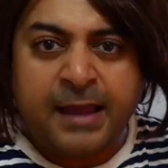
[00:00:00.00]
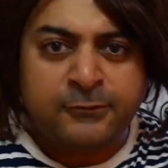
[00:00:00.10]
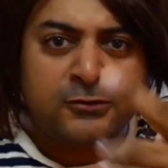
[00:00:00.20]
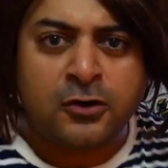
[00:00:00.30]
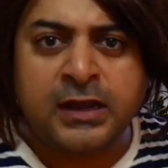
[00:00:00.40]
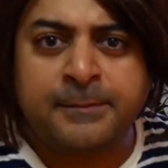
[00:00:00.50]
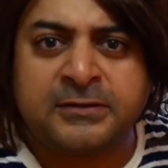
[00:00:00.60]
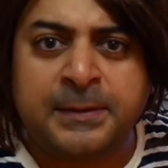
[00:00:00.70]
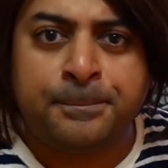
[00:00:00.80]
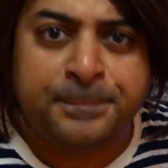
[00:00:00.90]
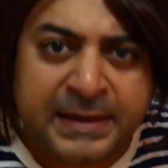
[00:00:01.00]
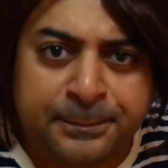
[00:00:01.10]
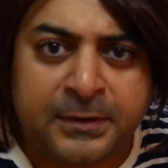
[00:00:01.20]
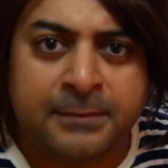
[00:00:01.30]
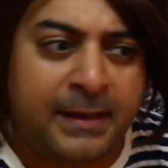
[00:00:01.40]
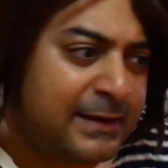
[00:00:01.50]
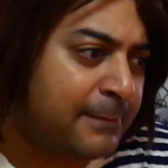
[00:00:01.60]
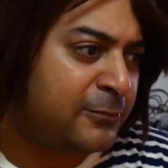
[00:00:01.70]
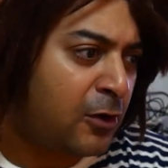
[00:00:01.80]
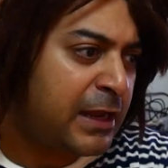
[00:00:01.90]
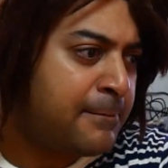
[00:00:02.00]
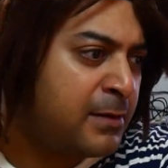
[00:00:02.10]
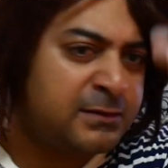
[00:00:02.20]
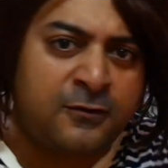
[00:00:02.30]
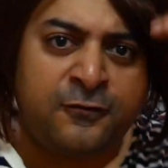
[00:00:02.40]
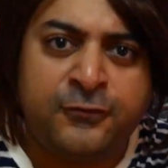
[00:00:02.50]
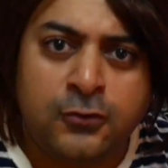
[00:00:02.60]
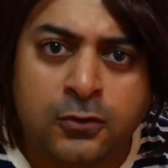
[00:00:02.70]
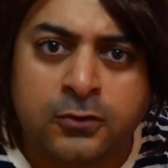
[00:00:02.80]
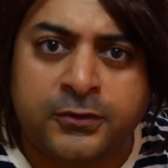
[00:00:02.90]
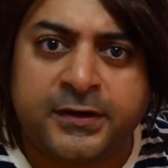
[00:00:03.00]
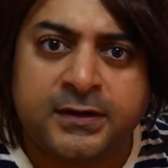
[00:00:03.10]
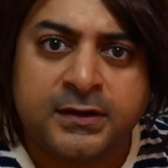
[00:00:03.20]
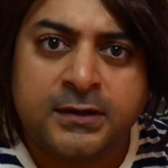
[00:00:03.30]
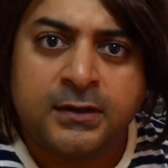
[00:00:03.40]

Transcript: I'm not talking about the people, man. I'm talking about the food.